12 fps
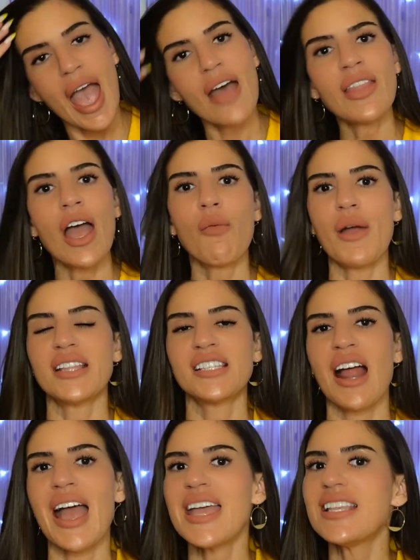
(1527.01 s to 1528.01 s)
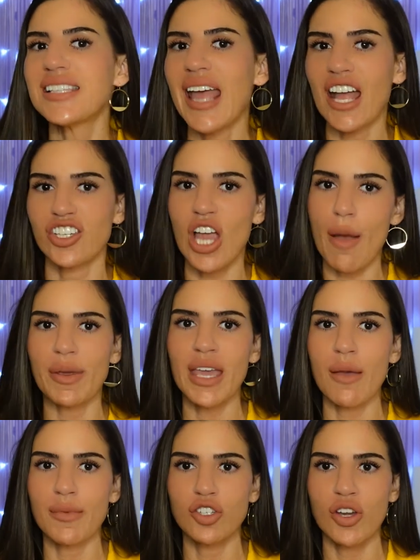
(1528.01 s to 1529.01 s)
And that way it's not his Cash App. It
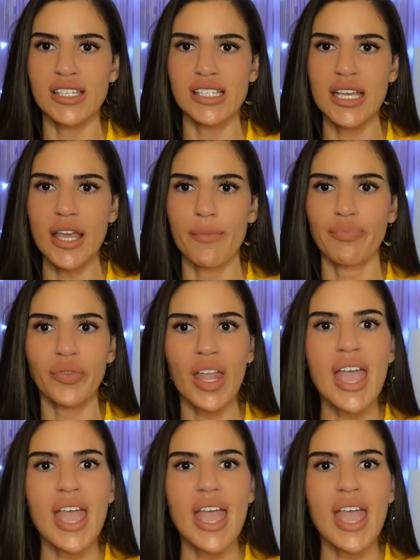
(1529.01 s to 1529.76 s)
can't be traced to him.